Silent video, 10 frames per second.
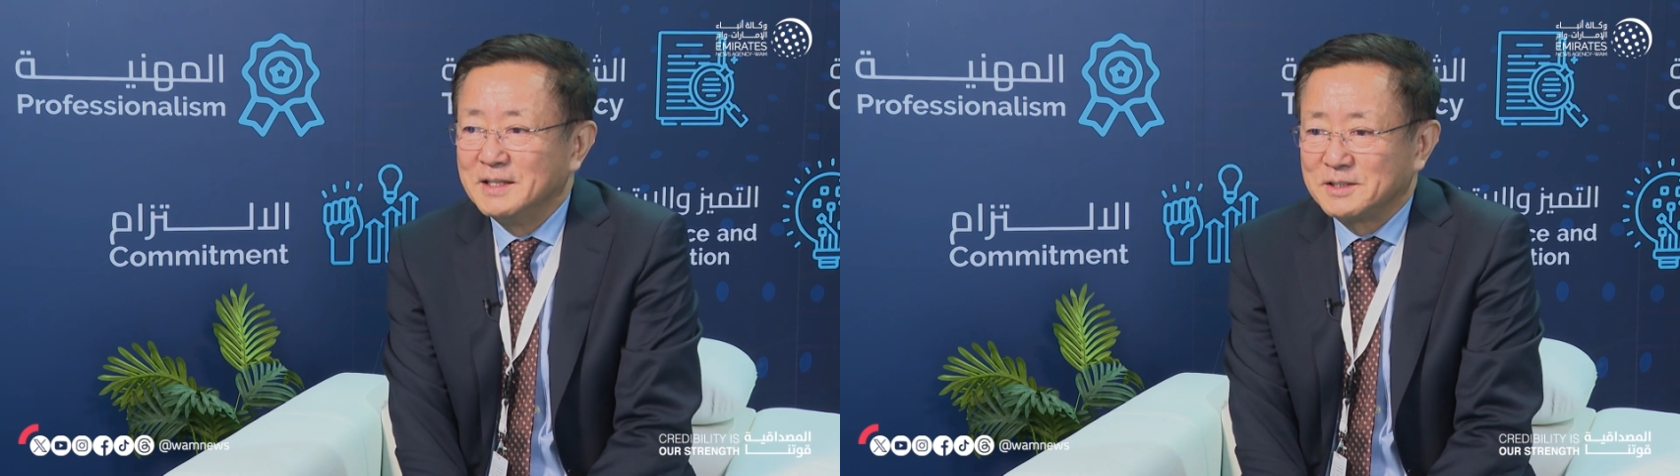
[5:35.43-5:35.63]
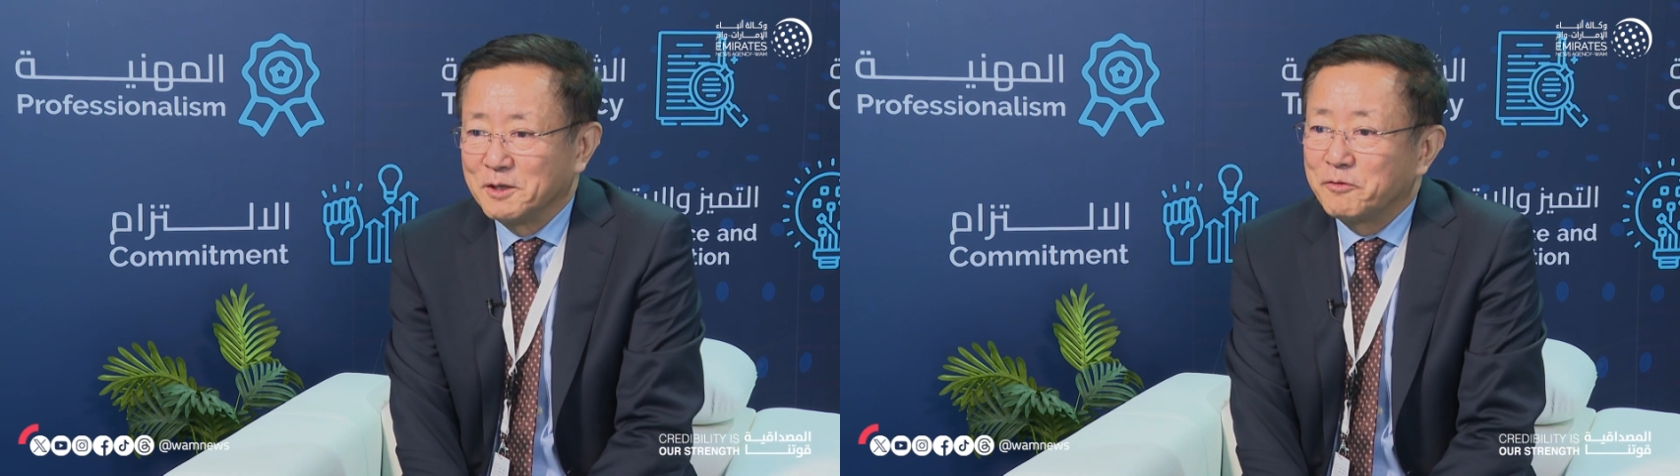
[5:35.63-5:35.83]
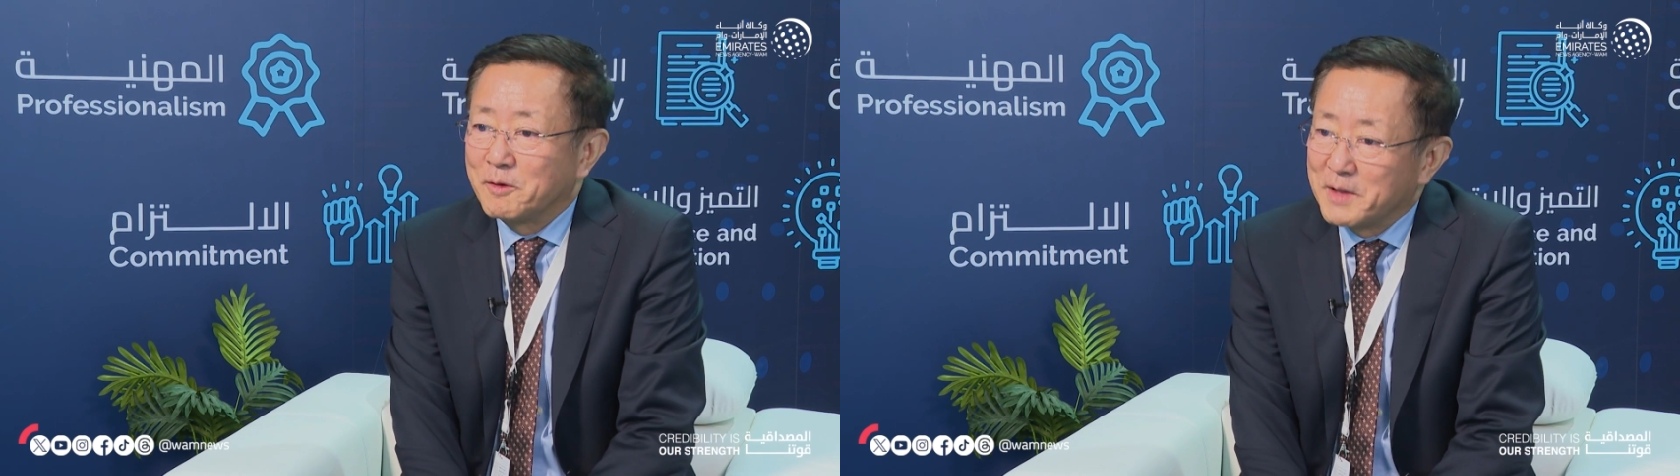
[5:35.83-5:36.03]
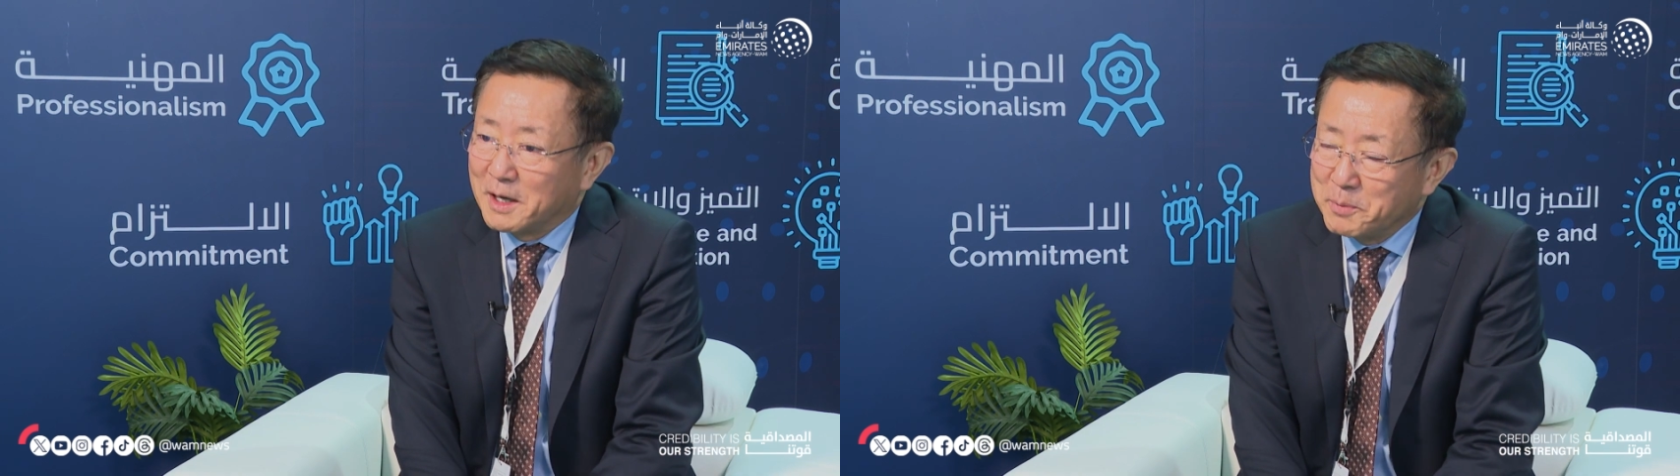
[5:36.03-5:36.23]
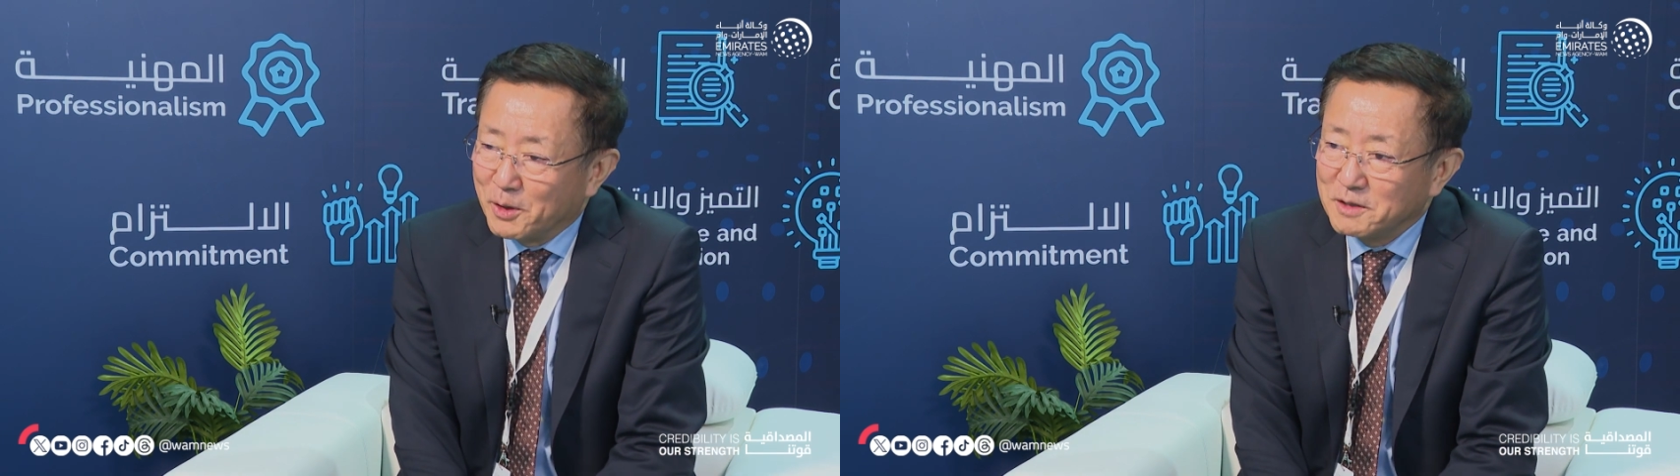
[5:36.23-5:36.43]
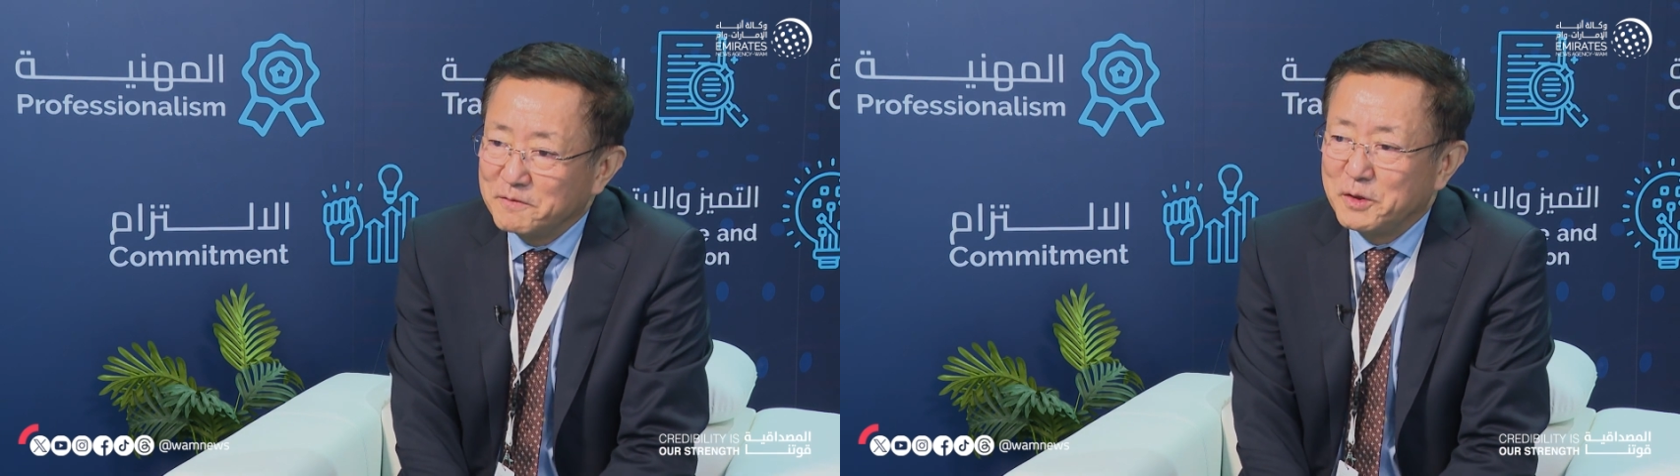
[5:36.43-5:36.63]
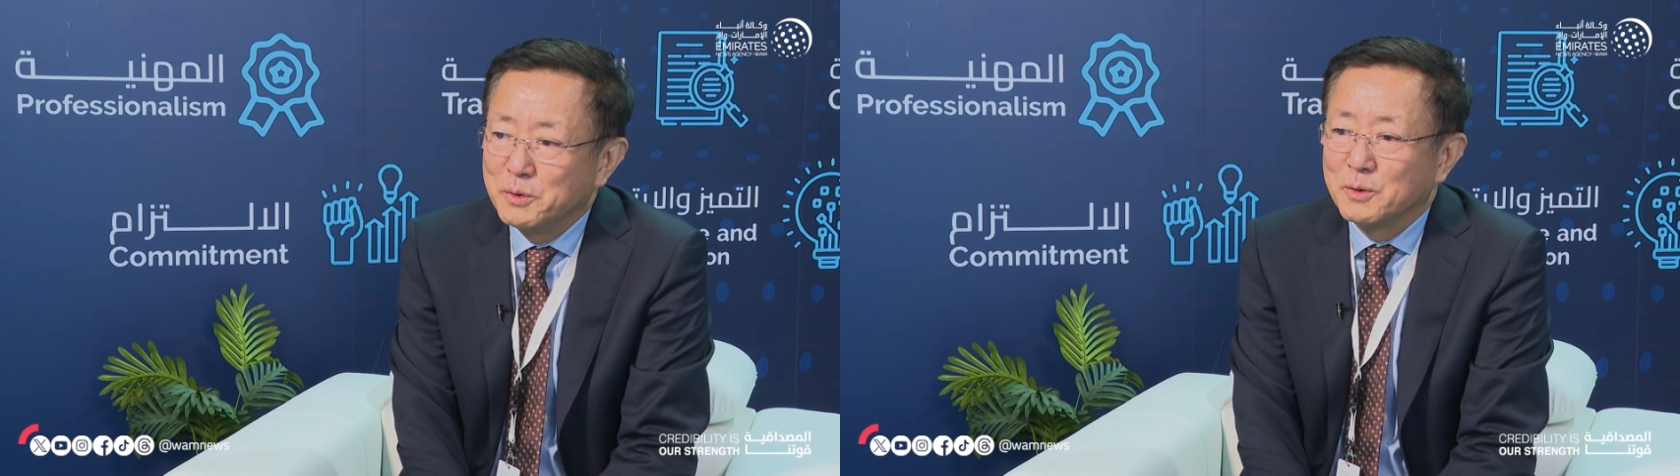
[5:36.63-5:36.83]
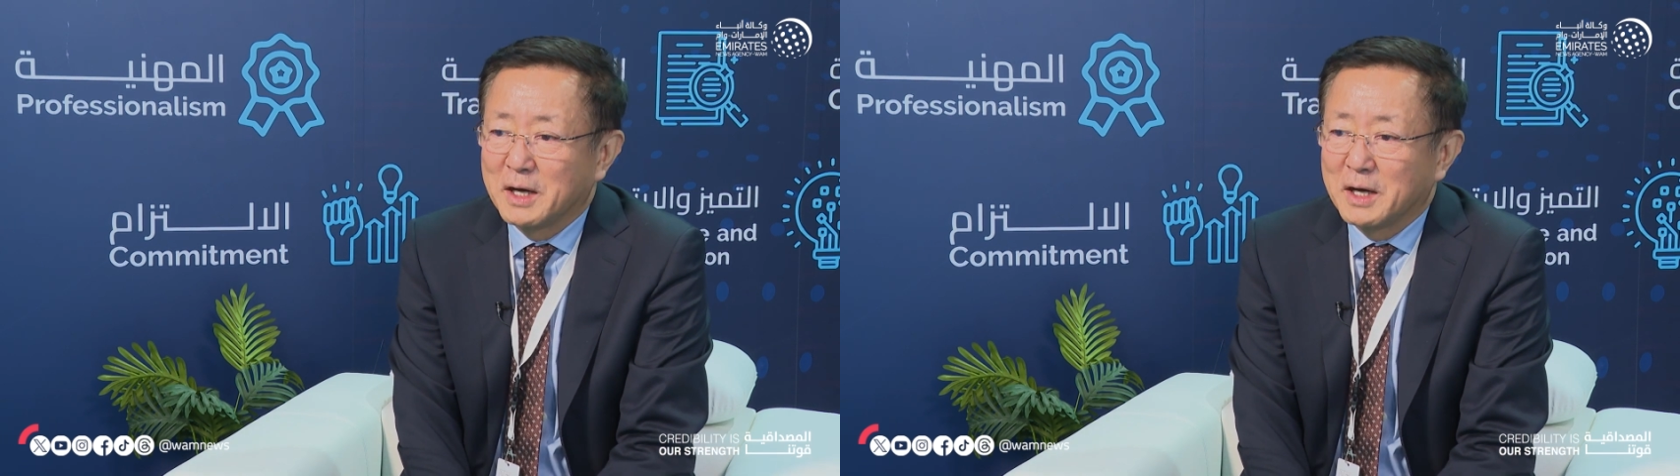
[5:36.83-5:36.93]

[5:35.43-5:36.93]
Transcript: So from that point of view,